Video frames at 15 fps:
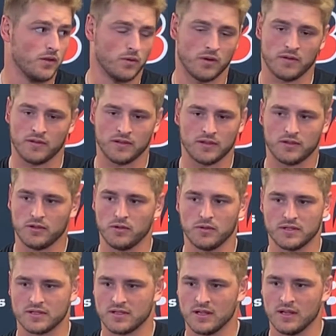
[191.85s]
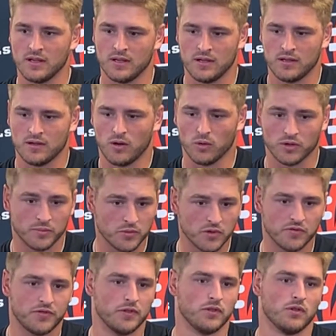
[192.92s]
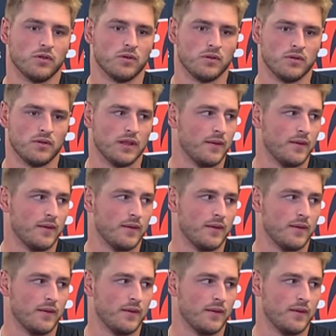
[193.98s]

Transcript: The only thing to do is hold them to a field goal.